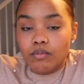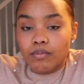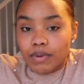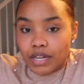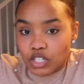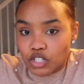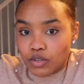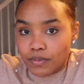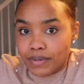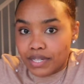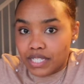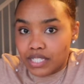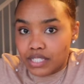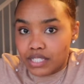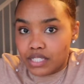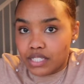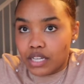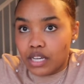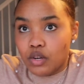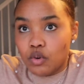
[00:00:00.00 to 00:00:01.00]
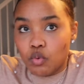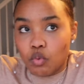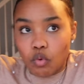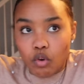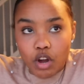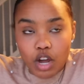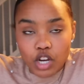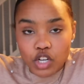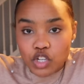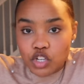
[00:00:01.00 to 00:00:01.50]
measurements
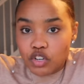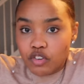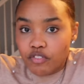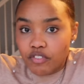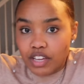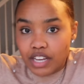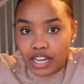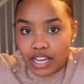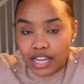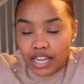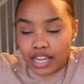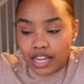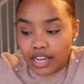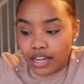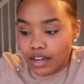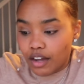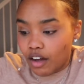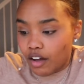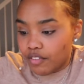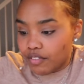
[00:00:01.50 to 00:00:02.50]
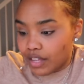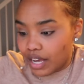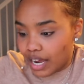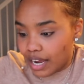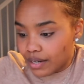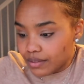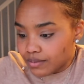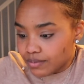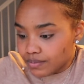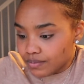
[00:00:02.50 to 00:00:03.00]
and rush fitting on
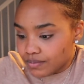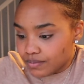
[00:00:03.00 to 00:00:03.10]
that.